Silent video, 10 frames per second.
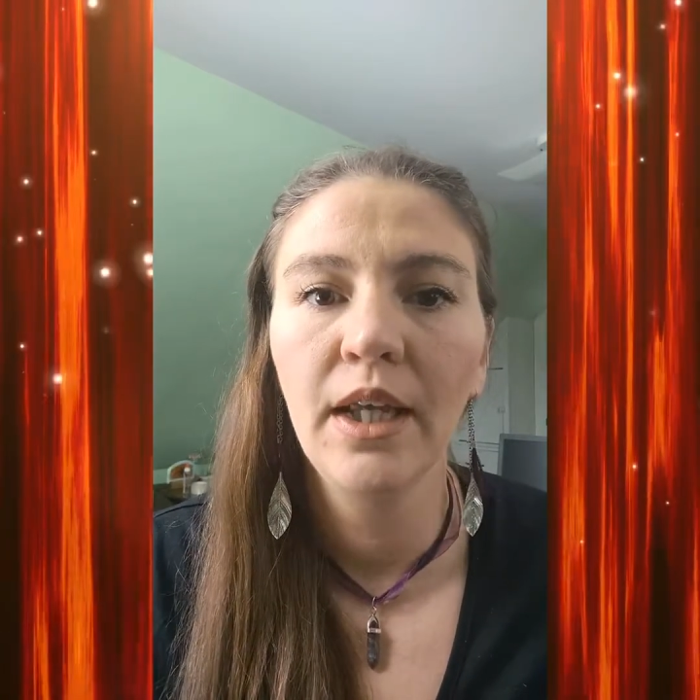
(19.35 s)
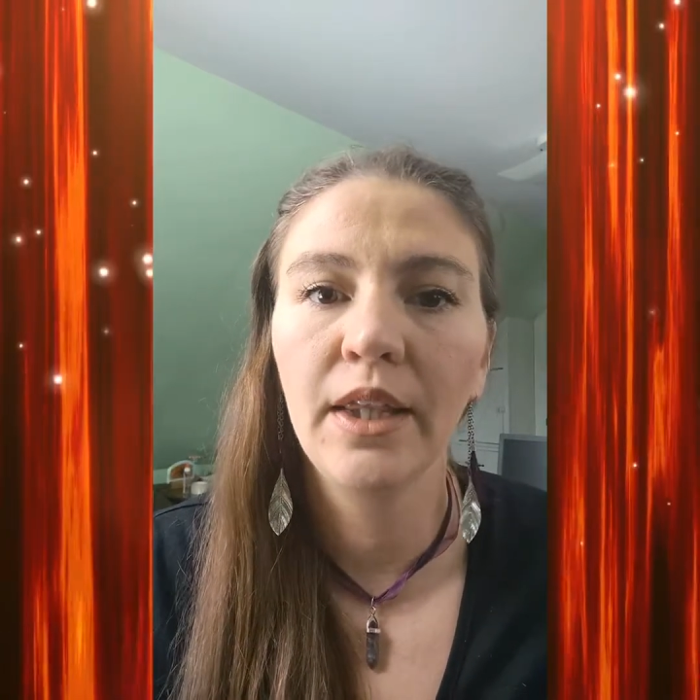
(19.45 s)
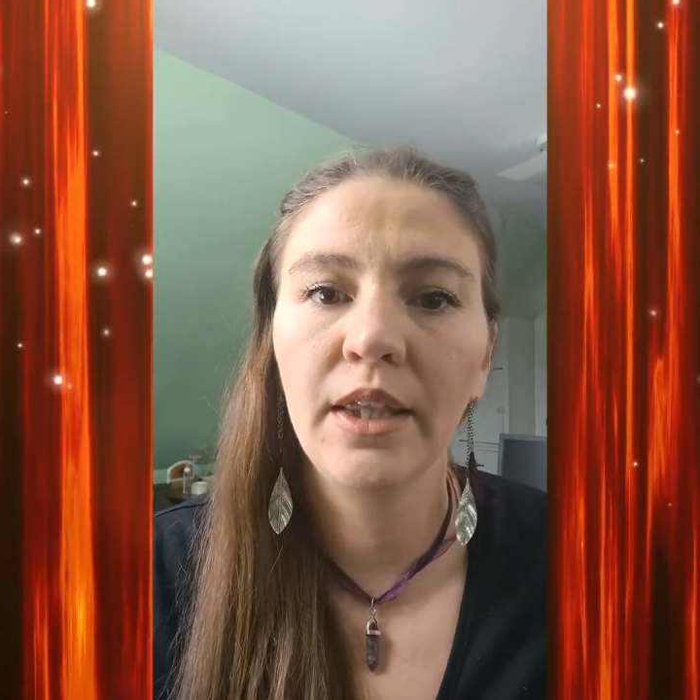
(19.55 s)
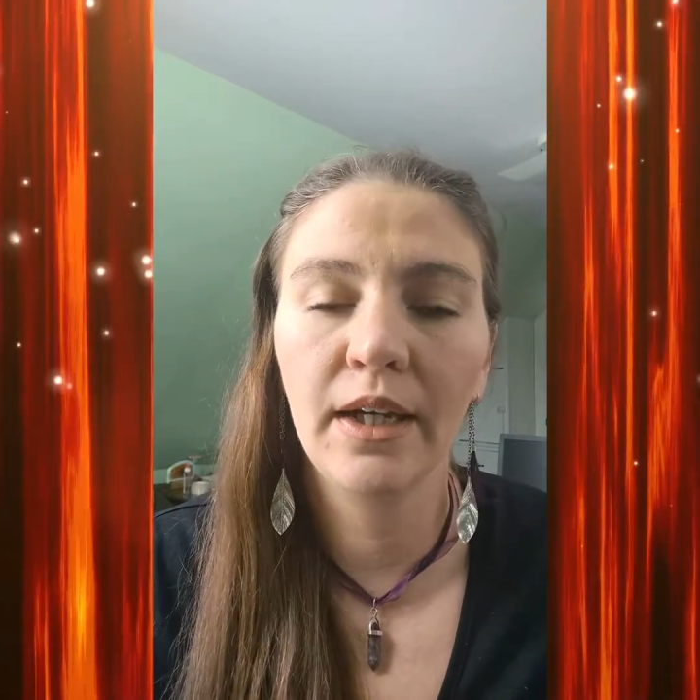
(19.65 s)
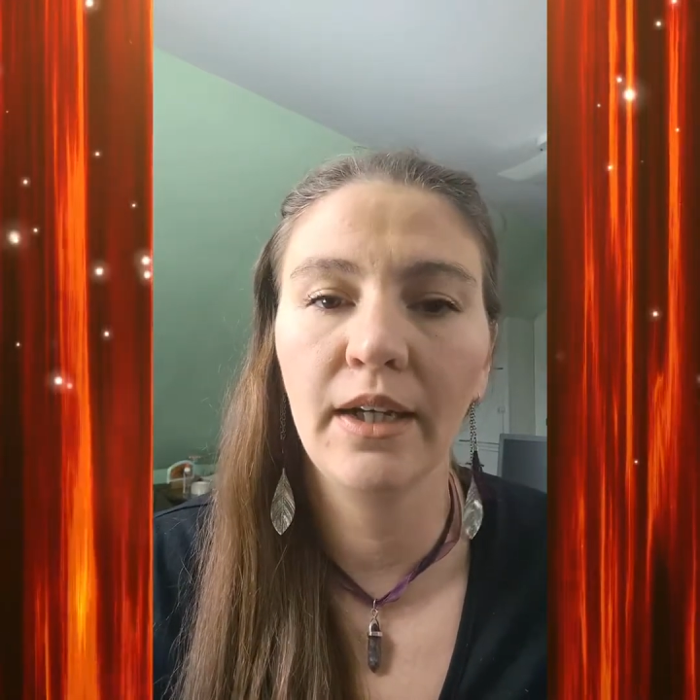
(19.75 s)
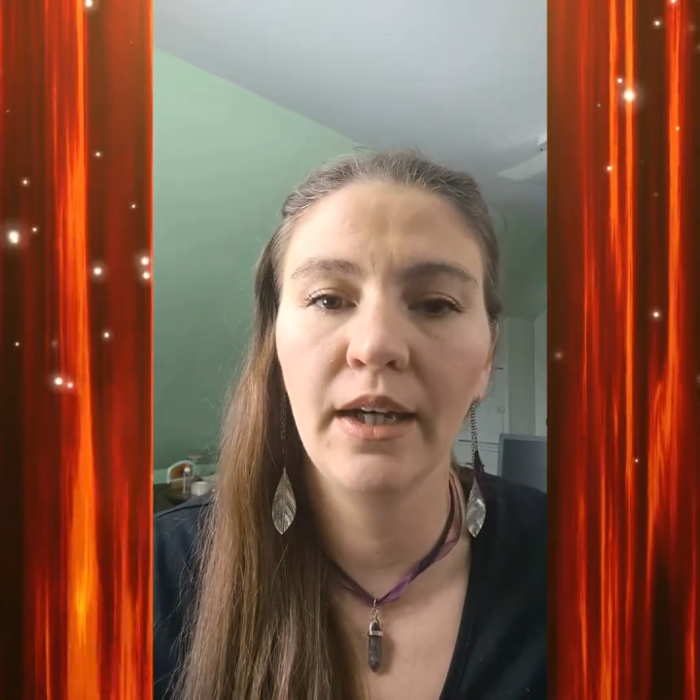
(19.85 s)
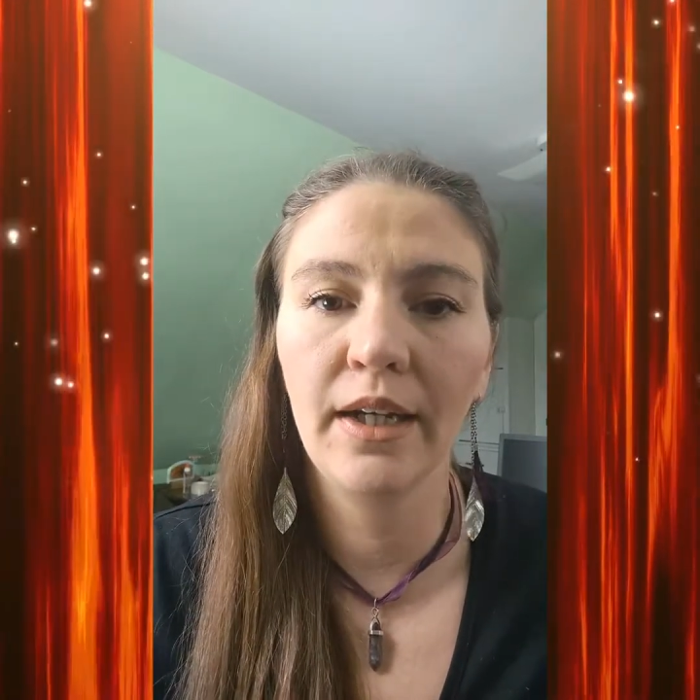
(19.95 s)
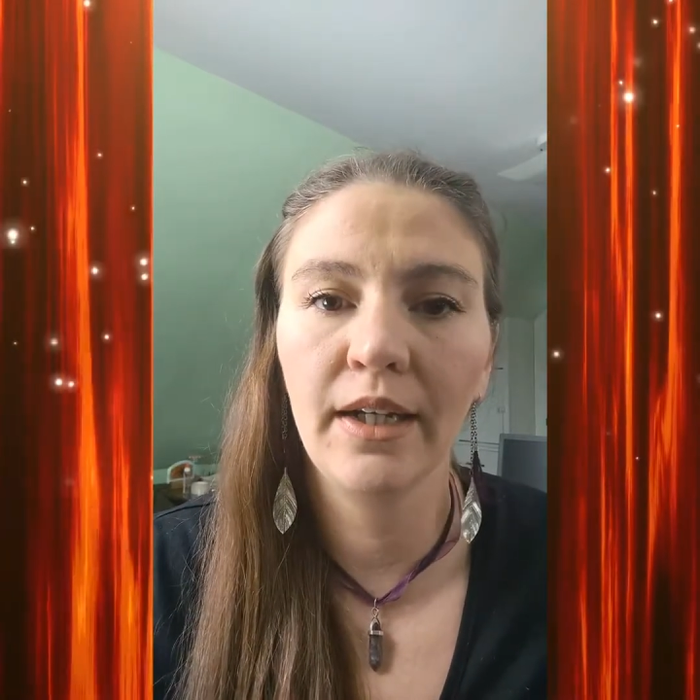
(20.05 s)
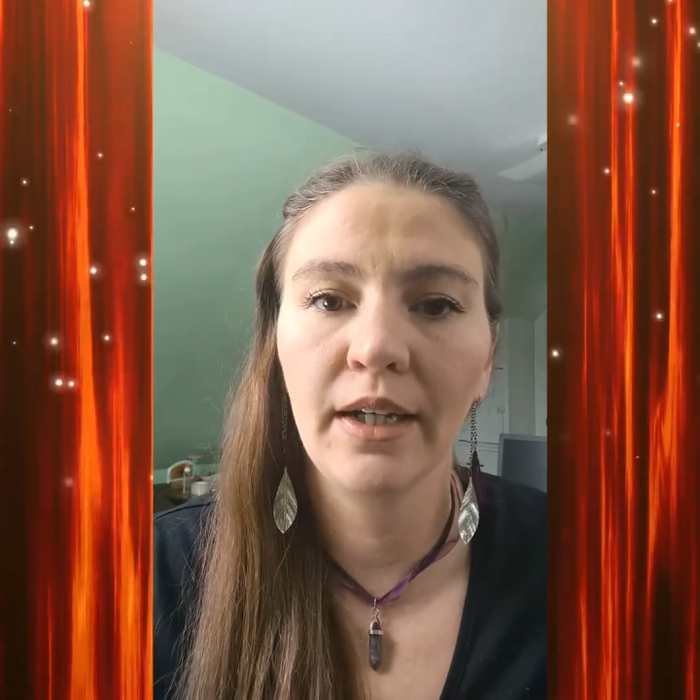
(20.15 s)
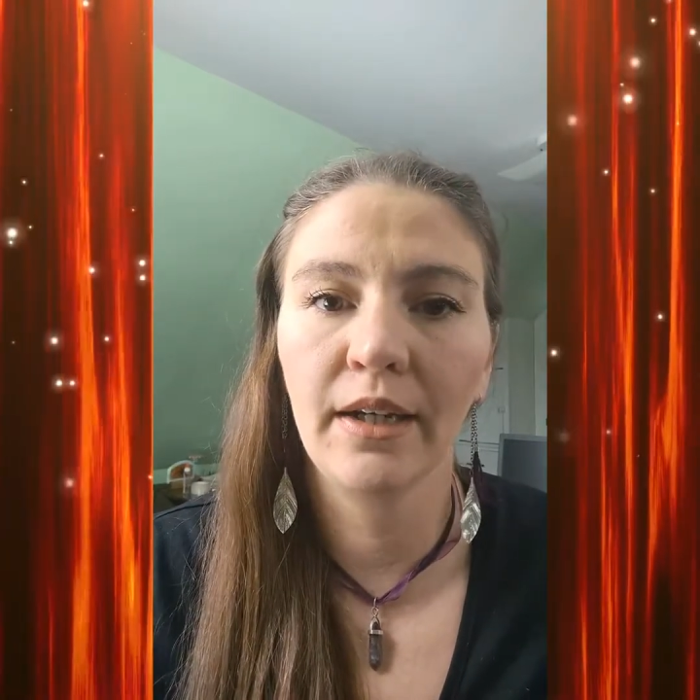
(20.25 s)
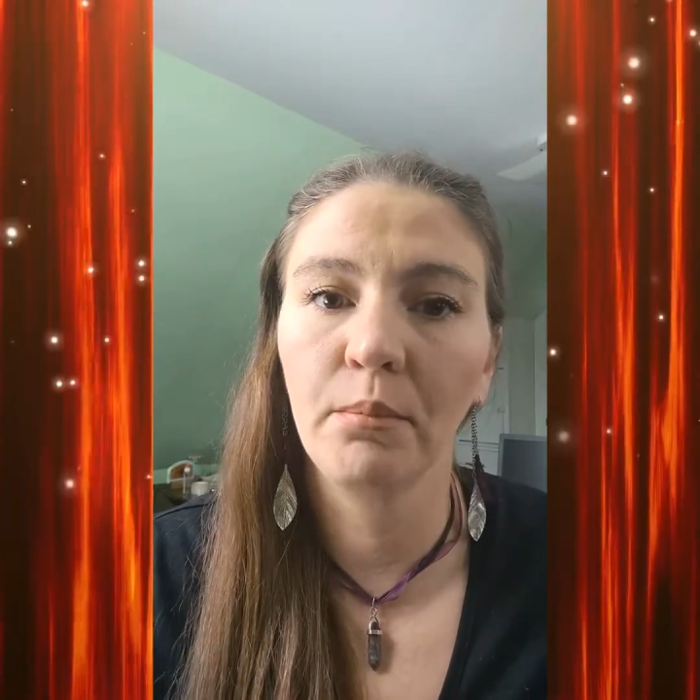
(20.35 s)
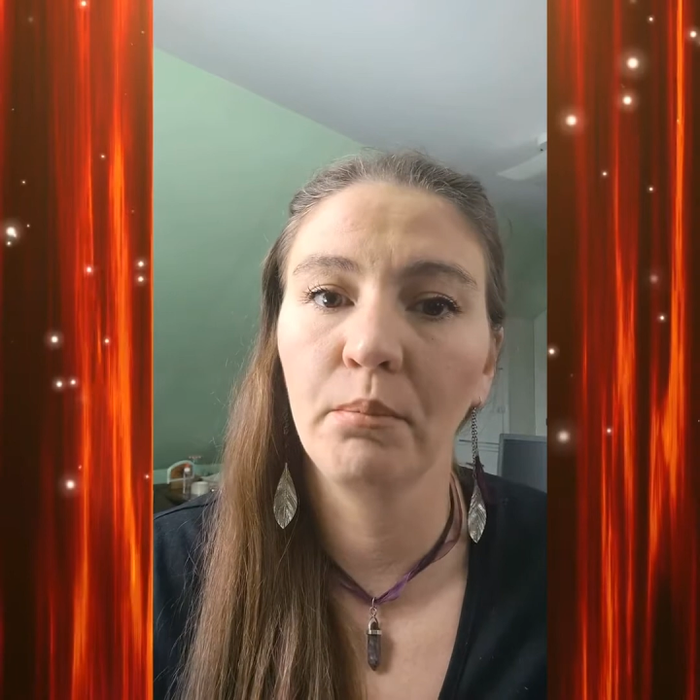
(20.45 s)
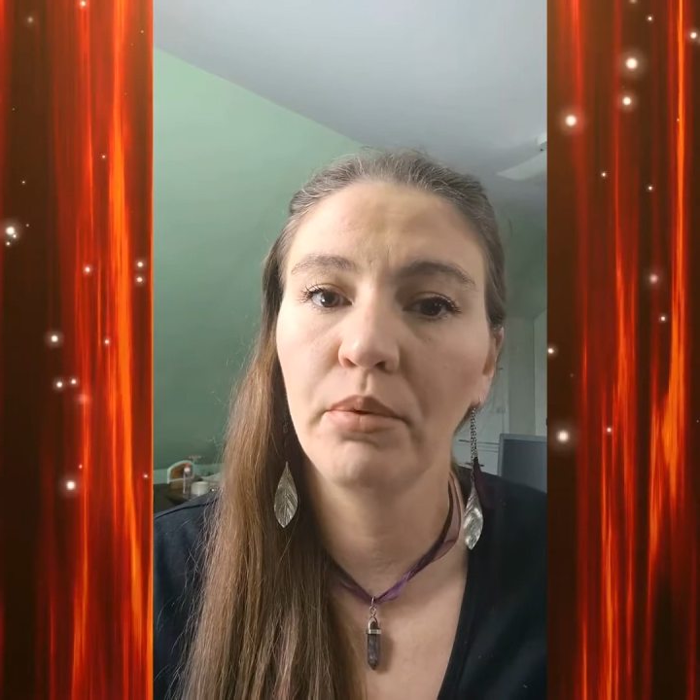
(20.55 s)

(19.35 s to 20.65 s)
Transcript: that I am